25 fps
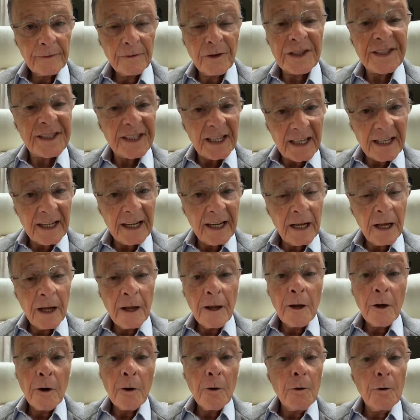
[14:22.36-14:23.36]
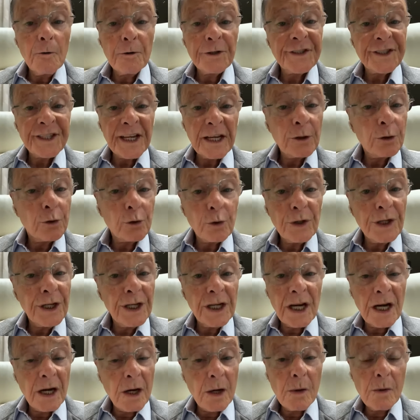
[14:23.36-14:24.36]
Do you believe it? The
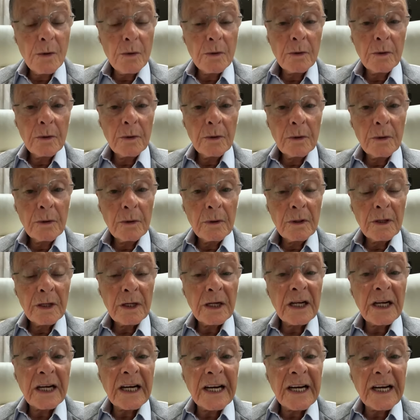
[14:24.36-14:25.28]
centurion